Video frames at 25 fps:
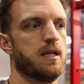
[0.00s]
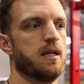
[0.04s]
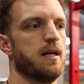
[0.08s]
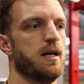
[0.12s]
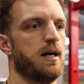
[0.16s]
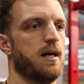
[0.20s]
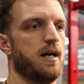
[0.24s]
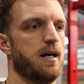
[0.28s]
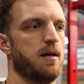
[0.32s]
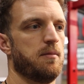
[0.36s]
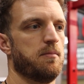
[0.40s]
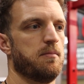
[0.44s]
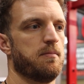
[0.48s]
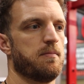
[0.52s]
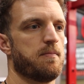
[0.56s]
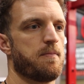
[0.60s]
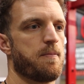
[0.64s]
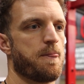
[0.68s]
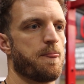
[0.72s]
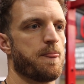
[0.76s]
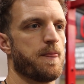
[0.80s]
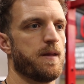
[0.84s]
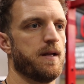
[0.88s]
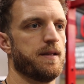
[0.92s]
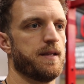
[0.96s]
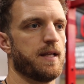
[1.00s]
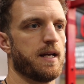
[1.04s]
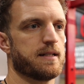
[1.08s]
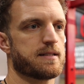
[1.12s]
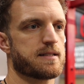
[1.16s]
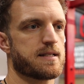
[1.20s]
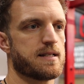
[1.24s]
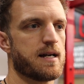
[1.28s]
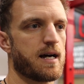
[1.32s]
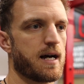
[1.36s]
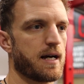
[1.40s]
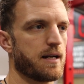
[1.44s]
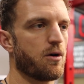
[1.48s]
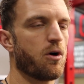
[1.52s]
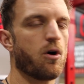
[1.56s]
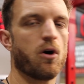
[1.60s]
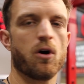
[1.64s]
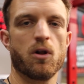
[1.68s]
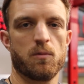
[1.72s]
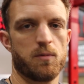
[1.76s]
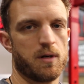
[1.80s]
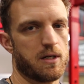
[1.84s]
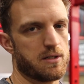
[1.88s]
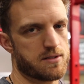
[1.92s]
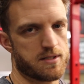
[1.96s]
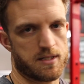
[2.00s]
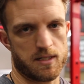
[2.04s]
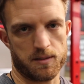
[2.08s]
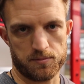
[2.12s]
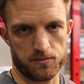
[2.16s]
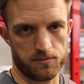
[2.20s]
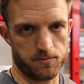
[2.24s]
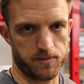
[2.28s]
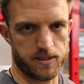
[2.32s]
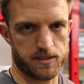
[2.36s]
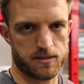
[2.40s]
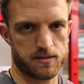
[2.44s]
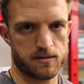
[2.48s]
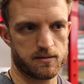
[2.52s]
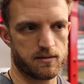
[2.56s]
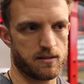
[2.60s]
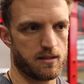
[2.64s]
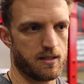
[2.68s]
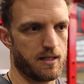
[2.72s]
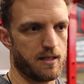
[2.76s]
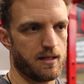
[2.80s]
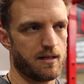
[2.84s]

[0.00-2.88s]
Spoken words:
And that's not all about supplements.